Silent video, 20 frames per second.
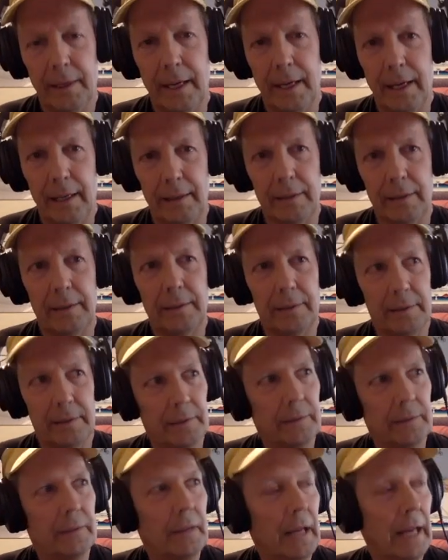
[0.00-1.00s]
Yeah.
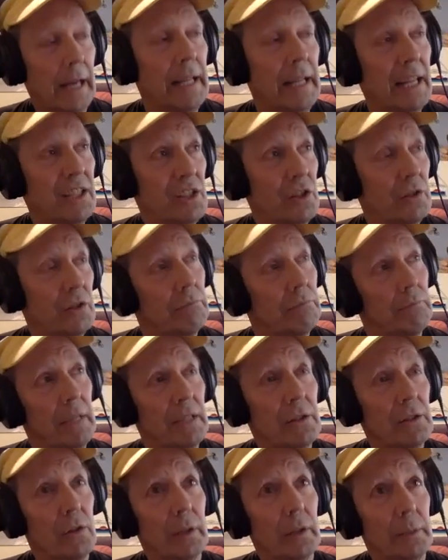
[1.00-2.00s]
And that's
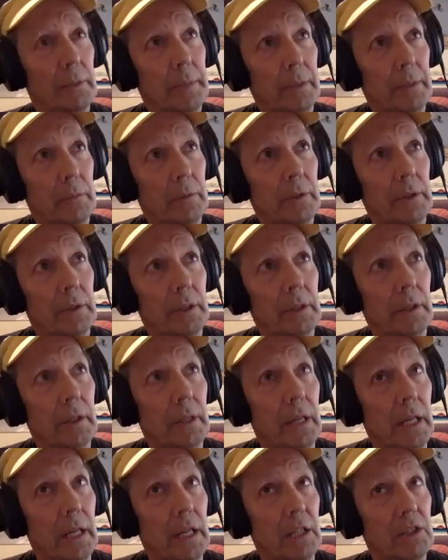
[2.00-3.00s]
only been within the
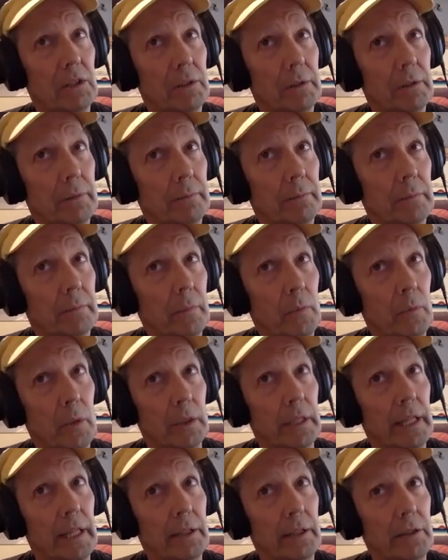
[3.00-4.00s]
last
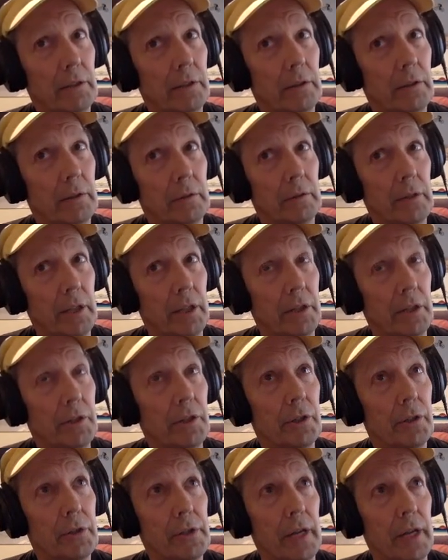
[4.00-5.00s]
8 to 10
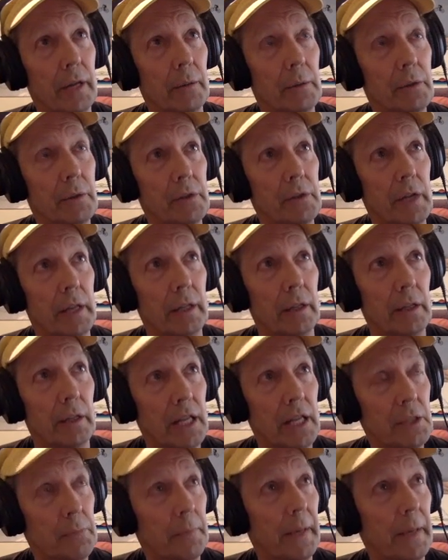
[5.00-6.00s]
years, I would say. The
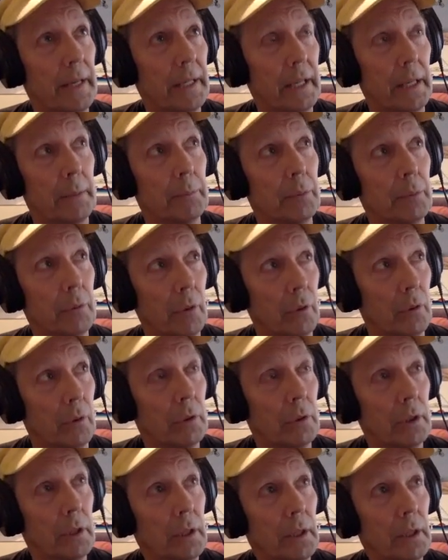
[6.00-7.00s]
last bike I
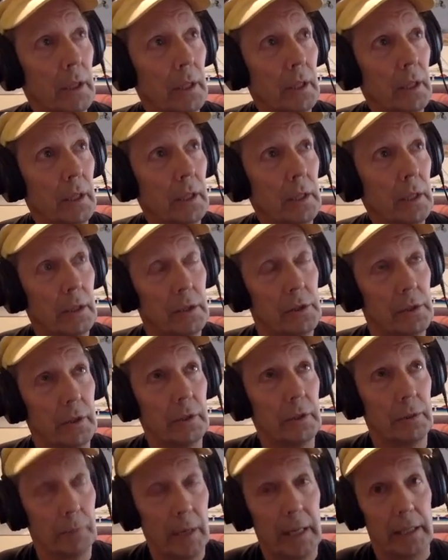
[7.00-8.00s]
broke, because
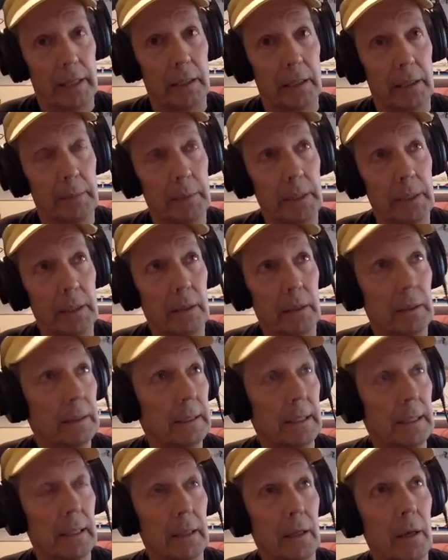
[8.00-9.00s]
you're right. I mean,
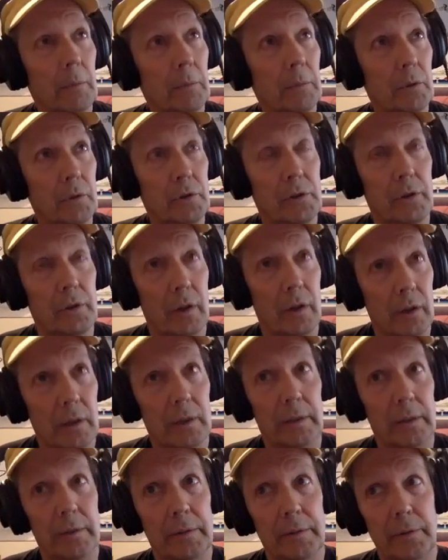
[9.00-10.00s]
almost
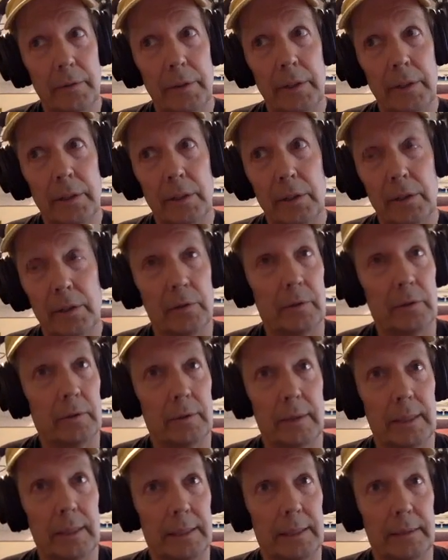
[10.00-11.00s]
all of the
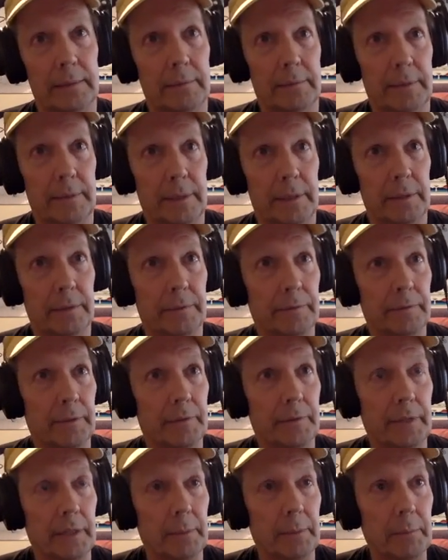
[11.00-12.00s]
initial 10 or
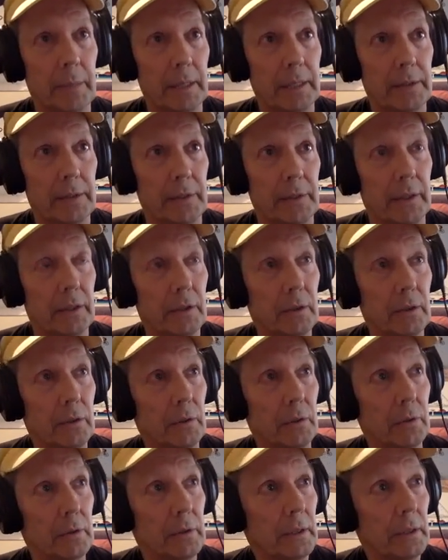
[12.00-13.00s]
15 bikes I
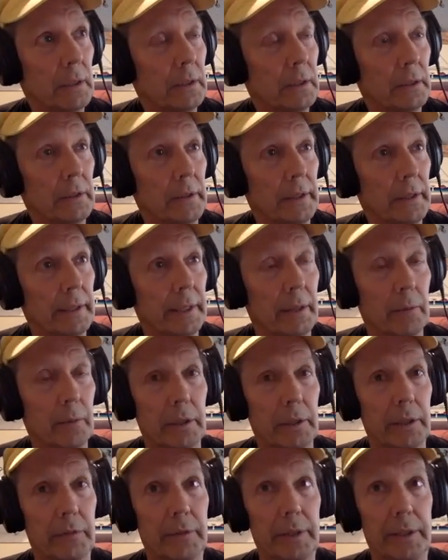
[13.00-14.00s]
owned, I get
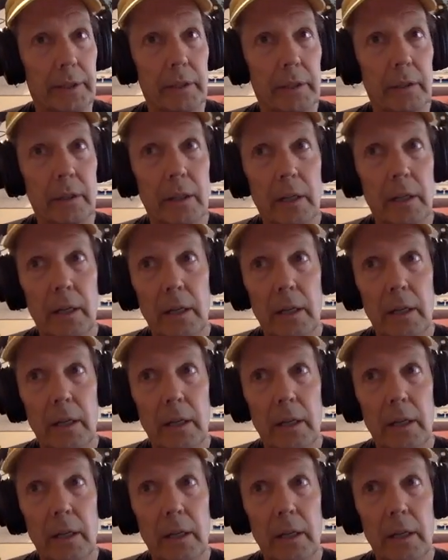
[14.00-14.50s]
one every year,